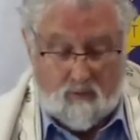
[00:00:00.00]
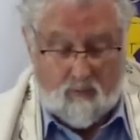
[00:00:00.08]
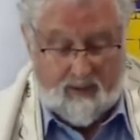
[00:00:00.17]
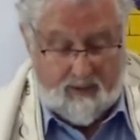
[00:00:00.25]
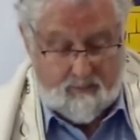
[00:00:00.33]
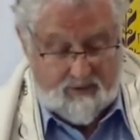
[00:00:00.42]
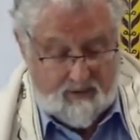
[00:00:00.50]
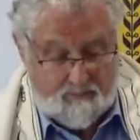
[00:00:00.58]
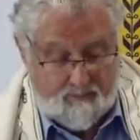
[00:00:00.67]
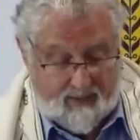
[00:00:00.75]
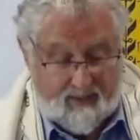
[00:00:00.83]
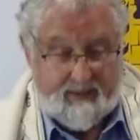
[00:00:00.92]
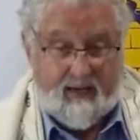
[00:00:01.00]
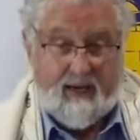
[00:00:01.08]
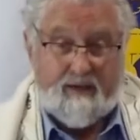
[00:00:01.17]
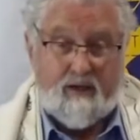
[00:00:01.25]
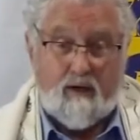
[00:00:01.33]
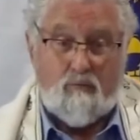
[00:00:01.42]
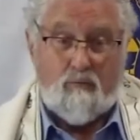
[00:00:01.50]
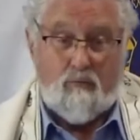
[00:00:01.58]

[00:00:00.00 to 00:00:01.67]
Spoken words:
when he was at Beit Anya